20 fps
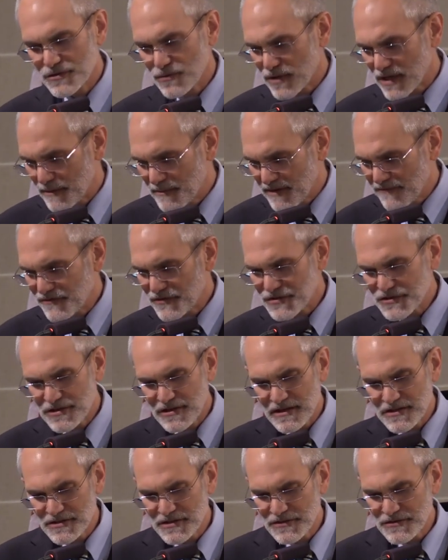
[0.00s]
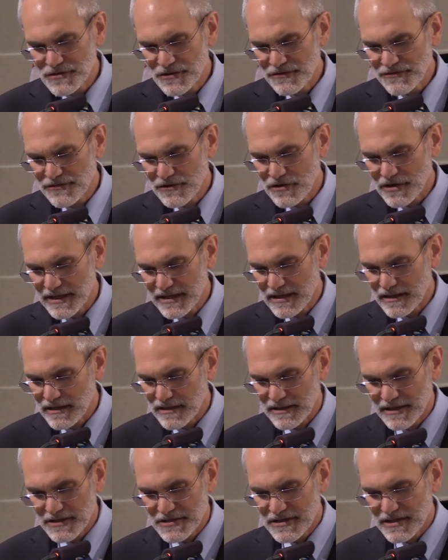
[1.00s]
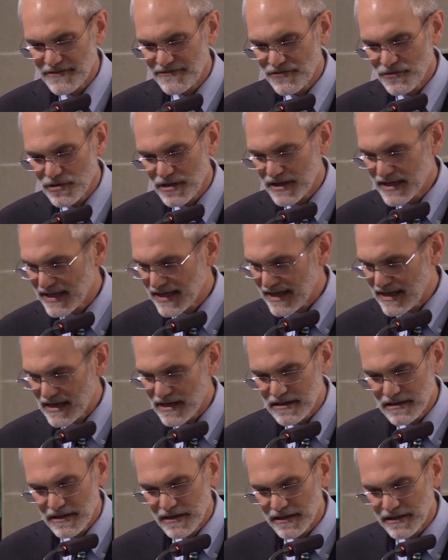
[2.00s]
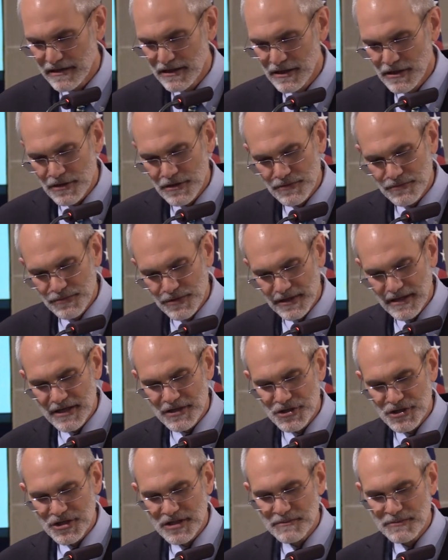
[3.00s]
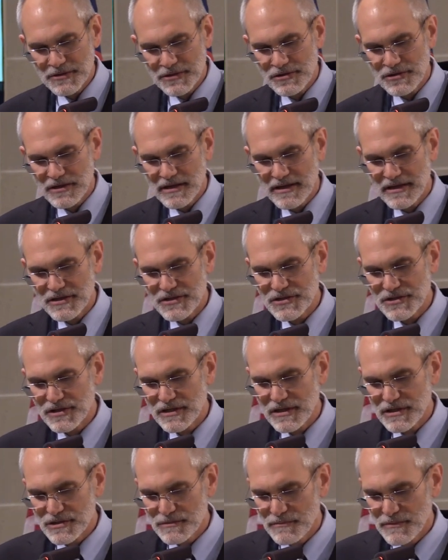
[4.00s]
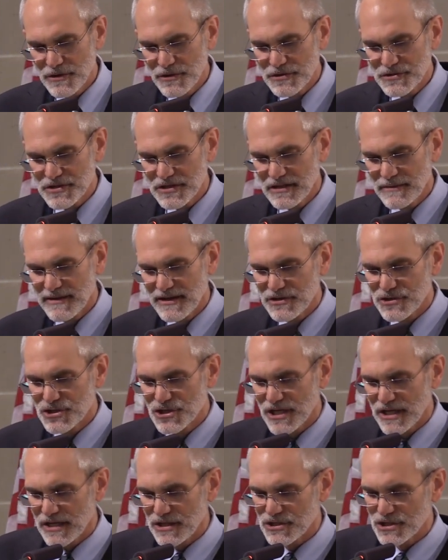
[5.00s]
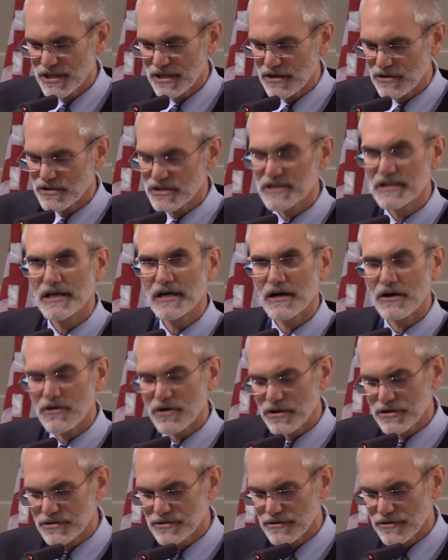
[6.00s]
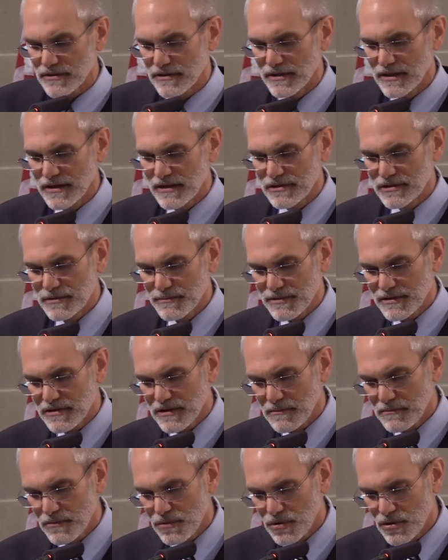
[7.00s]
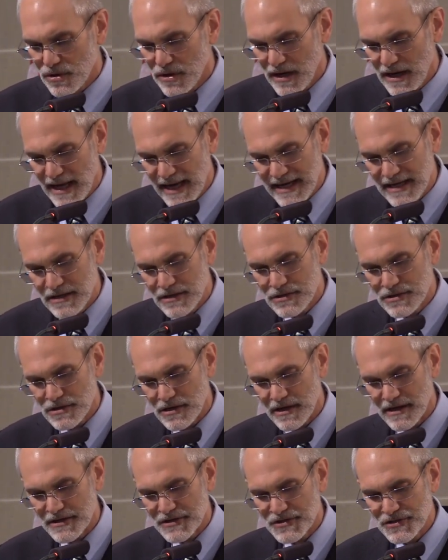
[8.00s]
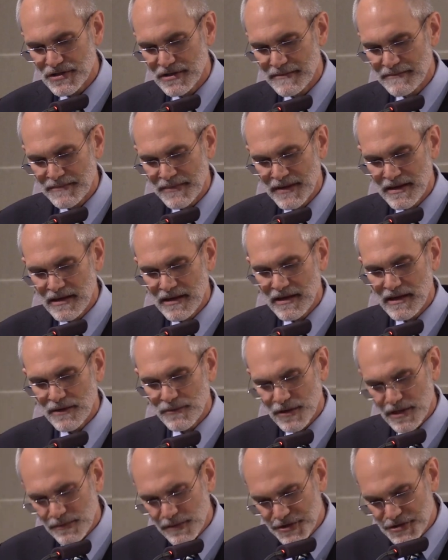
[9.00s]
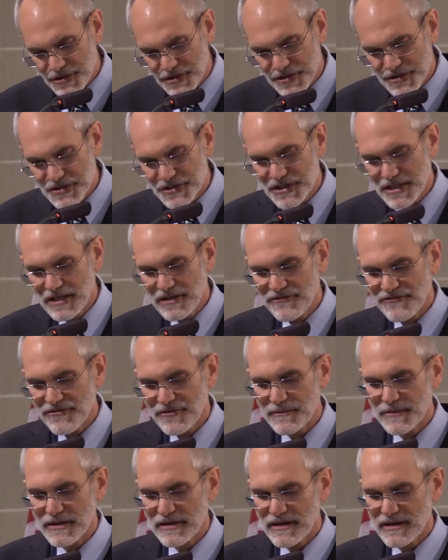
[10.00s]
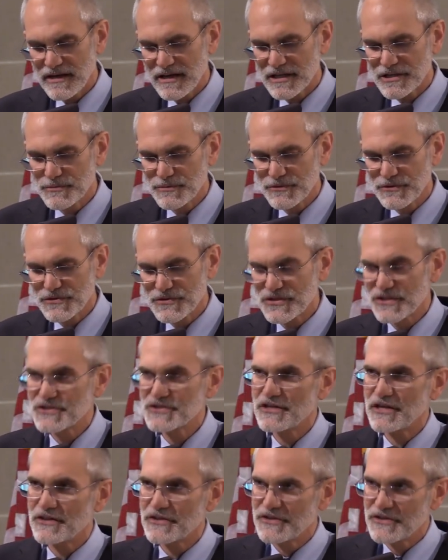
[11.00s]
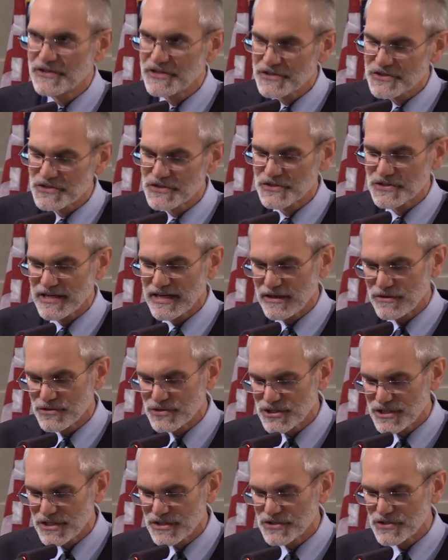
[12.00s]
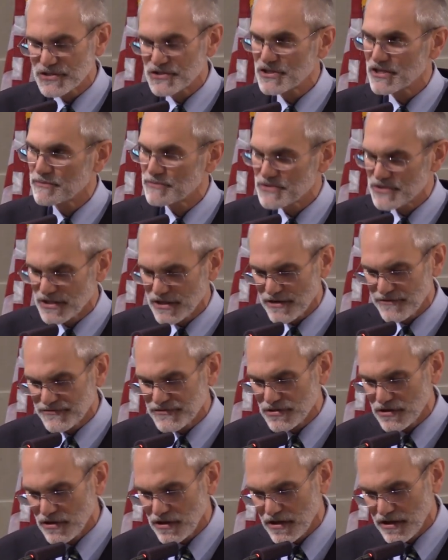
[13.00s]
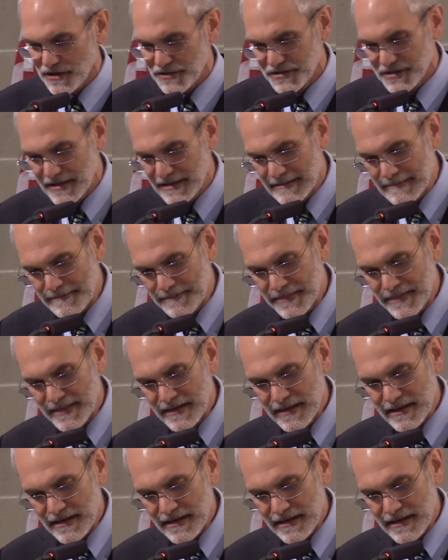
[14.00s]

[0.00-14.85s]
So, what I'm emphasizing so far, again, is that for a Catholic, relationship to Christ is mostly about changing our character to become more like Christ. And what I want you to see from the Gospels is that this is how Jesus himself taught.